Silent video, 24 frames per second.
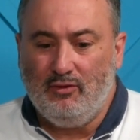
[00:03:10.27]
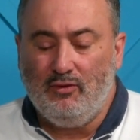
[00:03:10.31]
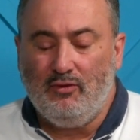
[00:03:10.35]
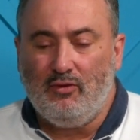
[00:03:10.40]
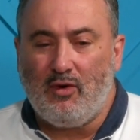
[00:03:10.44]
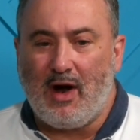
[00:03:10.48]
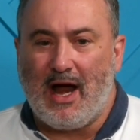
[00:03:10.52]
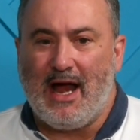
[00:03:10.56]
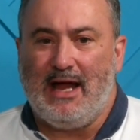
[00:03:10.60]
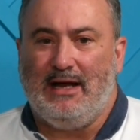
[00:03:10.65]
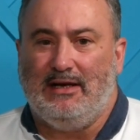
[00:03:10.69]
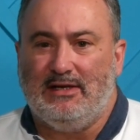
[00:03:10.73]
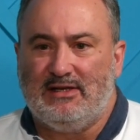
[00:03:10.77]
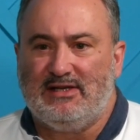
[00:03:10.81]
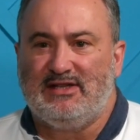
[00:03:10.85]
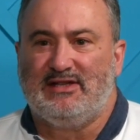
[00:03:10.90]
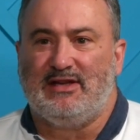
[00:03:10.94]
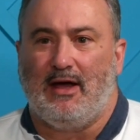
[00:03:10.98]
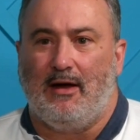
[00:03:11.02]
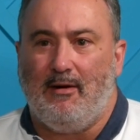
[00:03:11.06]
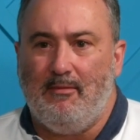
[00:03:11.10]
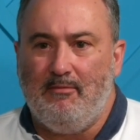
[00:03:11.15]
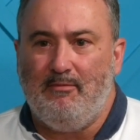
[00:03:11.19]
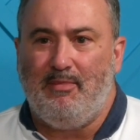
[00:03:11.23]
right
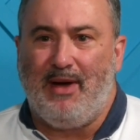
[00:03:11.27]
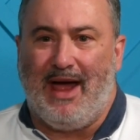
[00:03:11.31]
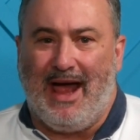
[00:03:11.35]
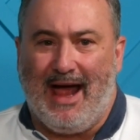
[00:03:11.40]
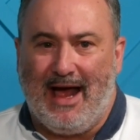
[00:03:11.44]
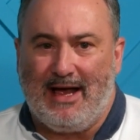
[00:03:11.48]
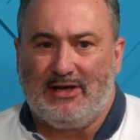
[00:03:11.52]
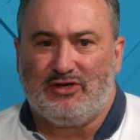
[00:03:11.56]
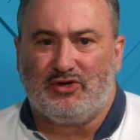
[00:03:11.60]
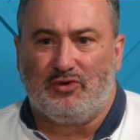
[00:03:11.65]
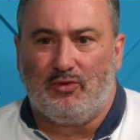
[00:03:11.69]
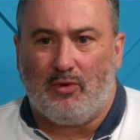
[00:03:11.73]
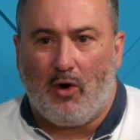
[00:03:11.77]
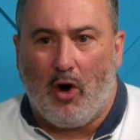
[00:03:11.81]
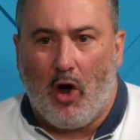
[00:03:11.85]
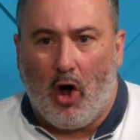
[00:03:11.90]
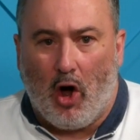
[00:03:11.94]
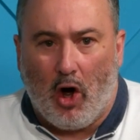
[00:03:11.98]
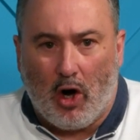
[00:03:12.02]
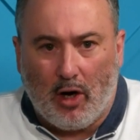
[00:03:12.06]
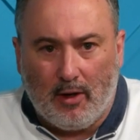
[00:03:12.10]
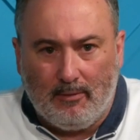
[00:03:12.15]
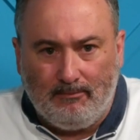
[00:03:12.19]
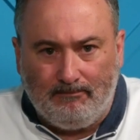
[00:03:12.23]
some past
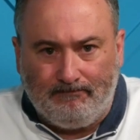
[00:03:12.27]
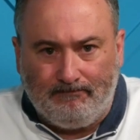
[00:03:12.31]
wrong.